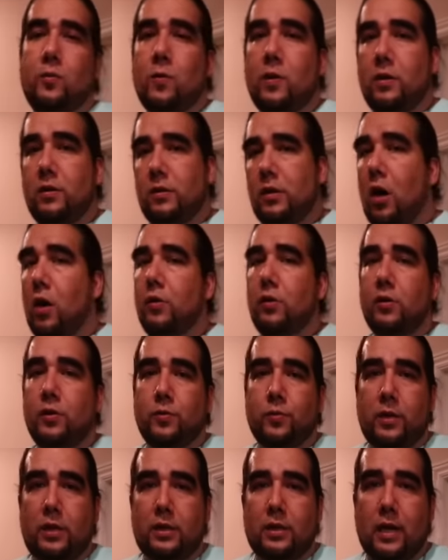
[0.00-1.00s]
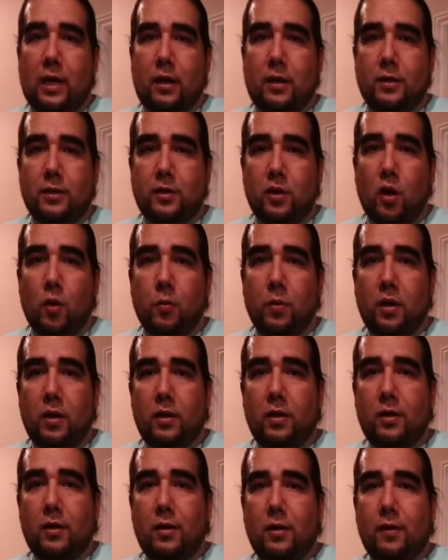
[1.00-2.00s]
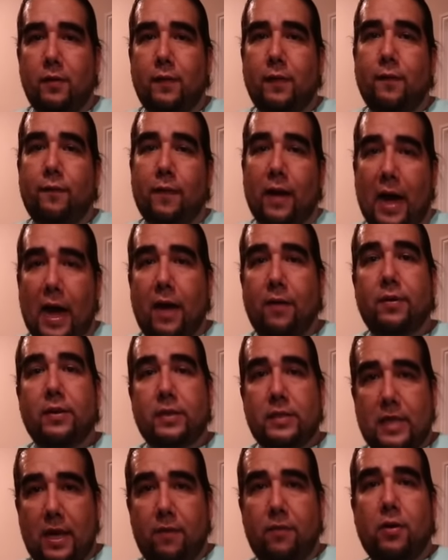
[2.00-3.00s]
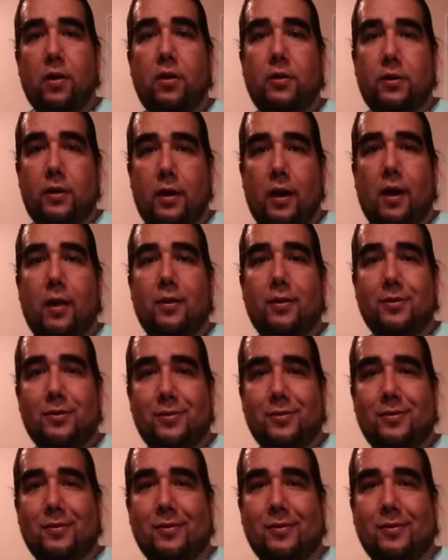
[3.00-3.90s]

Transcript: ones all those resellers sold me for five and seven hundred dollars.